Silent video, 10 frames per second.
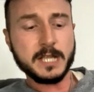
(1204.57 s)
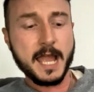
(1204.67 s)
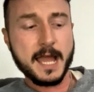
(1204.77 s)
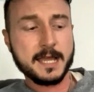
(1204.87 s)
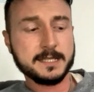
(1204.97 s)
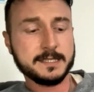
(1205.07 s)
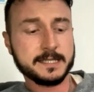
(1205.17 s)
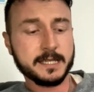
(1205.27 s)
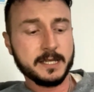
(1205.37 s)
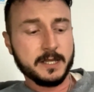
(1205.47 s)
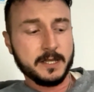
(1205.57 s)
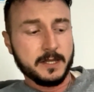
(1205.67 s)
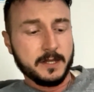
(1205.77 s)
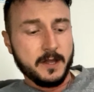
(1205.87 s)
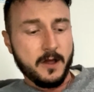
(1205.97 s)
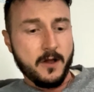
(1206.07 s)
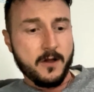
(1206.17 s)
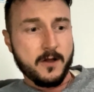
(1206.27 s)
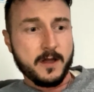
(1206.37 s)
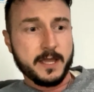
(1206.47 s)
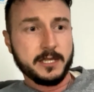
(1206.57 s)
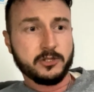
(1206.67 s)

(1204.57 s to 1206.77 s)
and I